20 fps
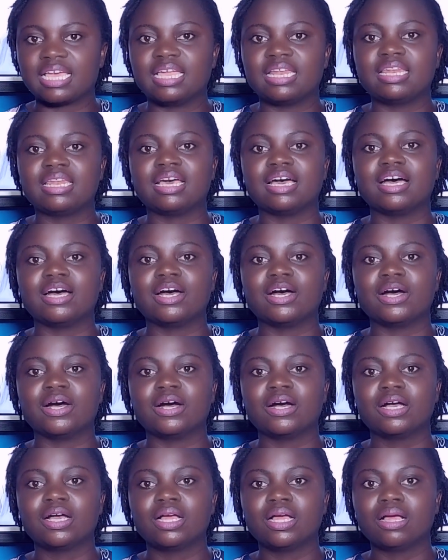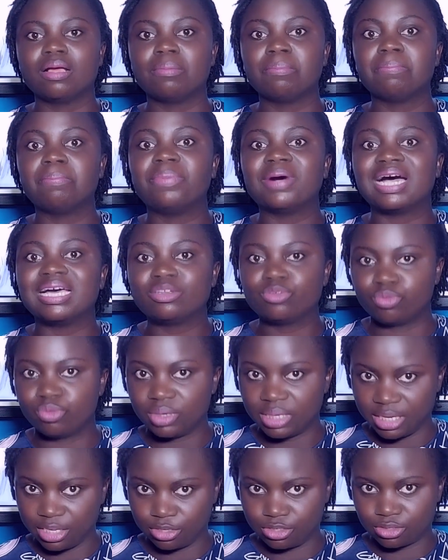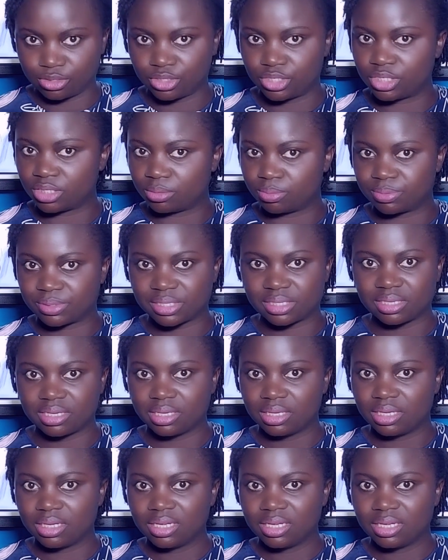and bad relationships.